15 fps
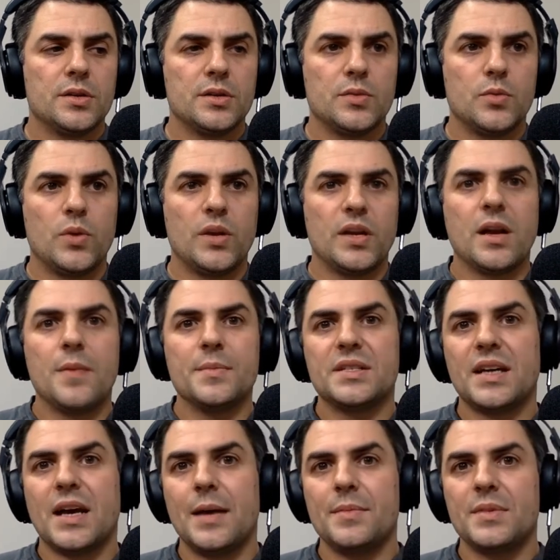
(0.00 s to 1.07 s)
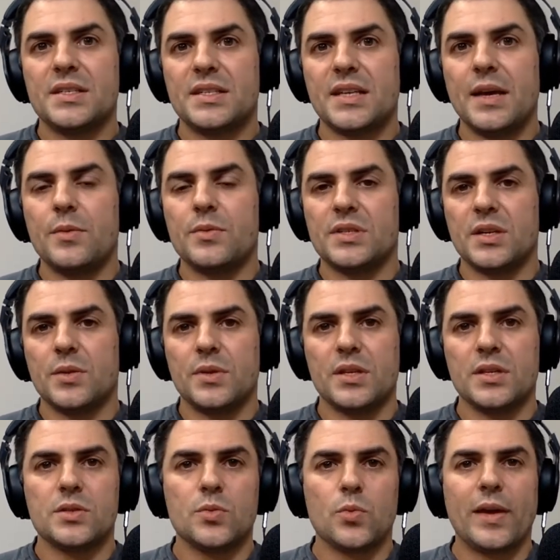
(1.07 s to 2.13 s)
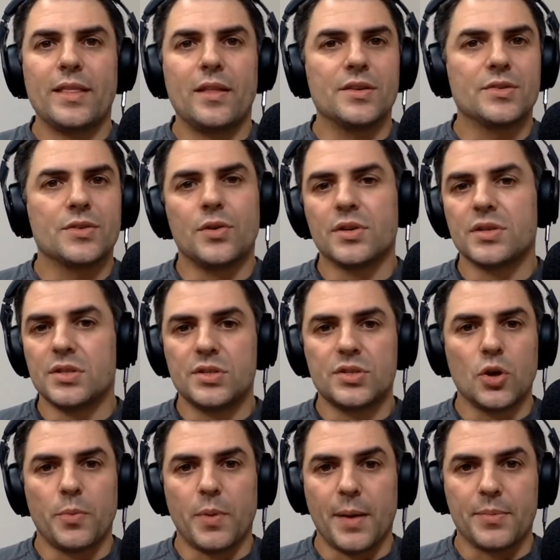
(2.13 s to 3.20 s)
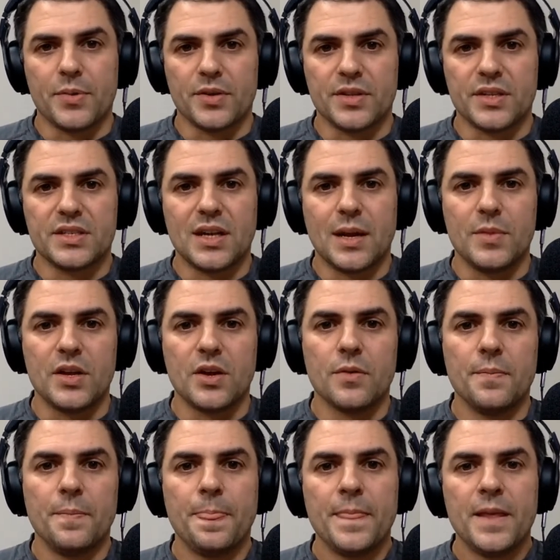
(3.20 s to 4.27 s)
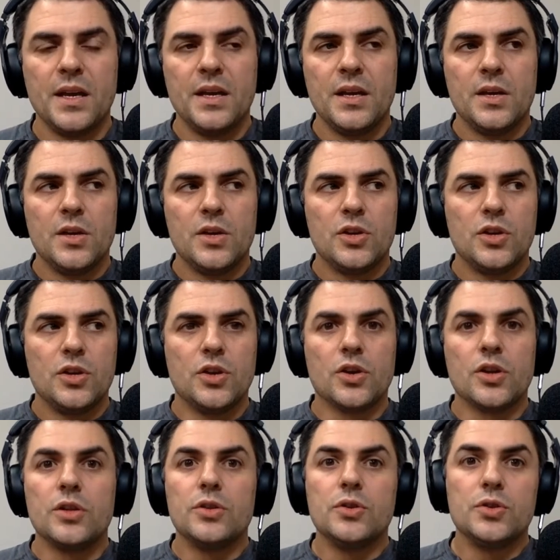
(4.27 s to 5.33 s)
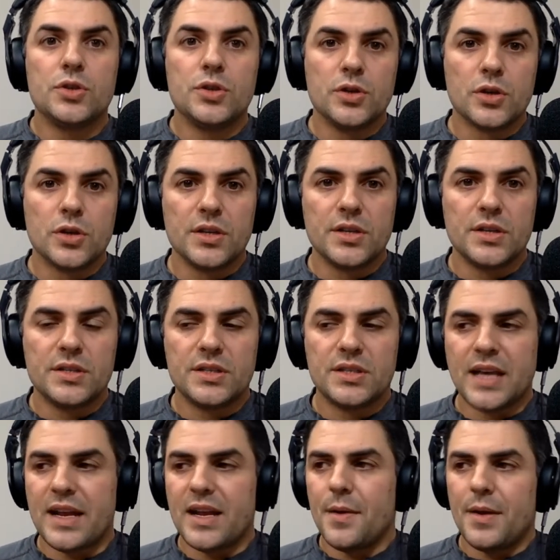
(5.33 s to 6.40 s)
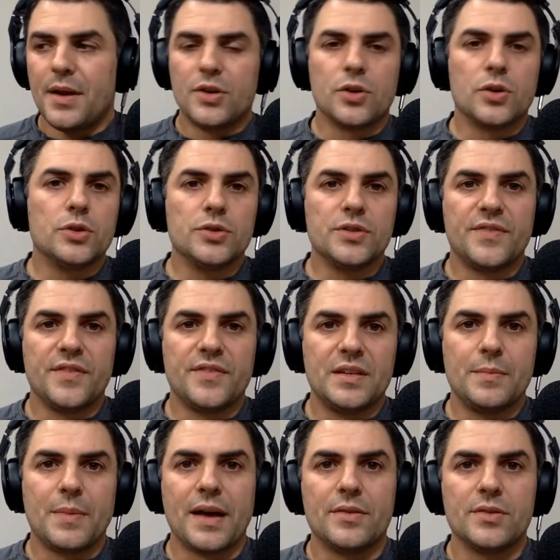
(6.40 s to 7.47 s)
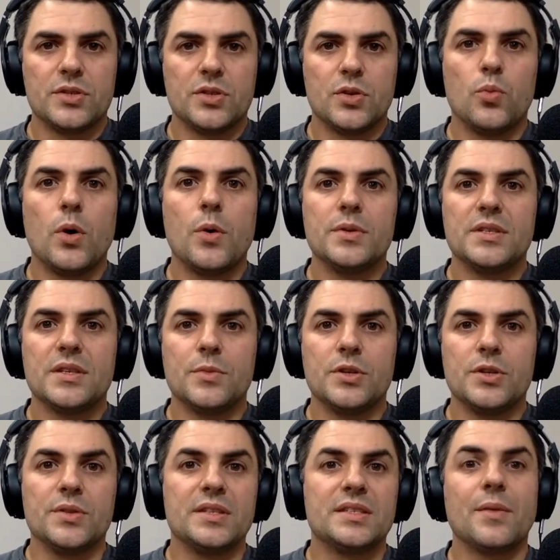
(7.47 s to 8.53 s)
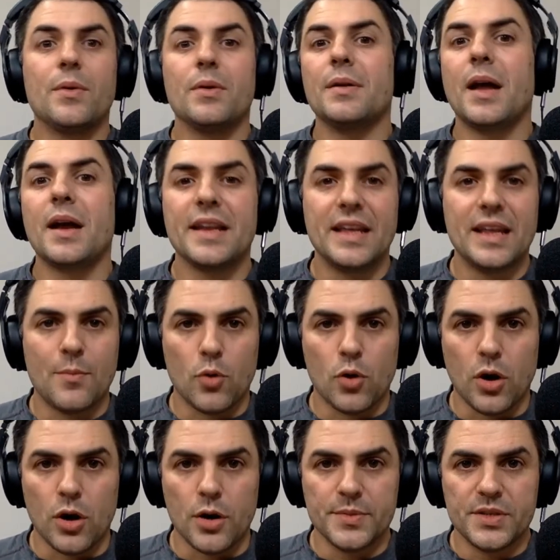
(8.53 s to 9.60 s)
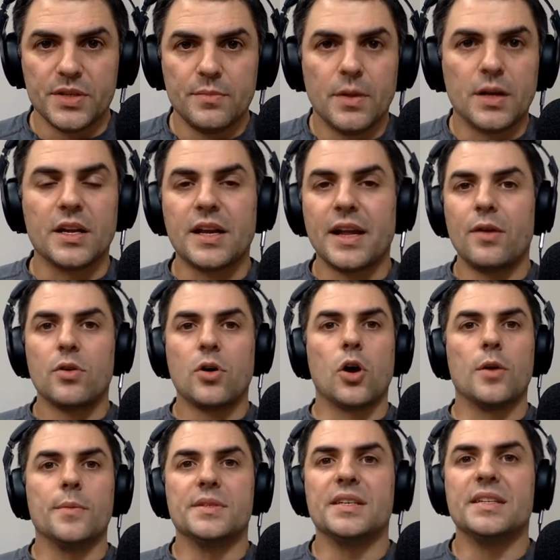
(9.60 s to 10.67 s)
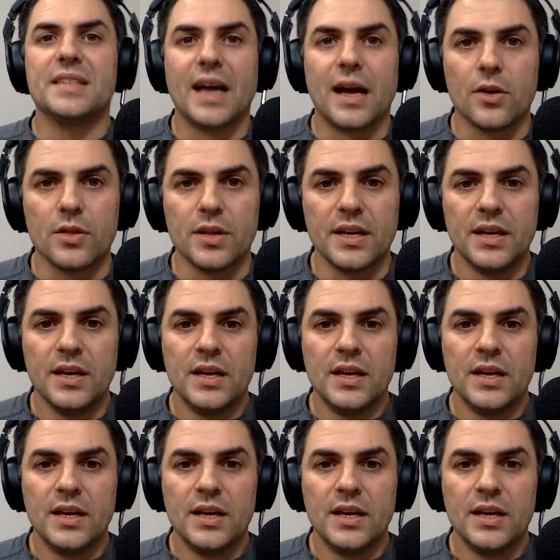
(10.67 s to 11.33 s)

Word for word: When it comes time to say, we'll stick with this weight loss goal because it's so popular this time of year, you're going to lose, you're going to set out and you're going to lose 15 pounds. So, what would someone do? They say, well, I'm not going to eat any more carbs. I'm going to cut out carbs entirely.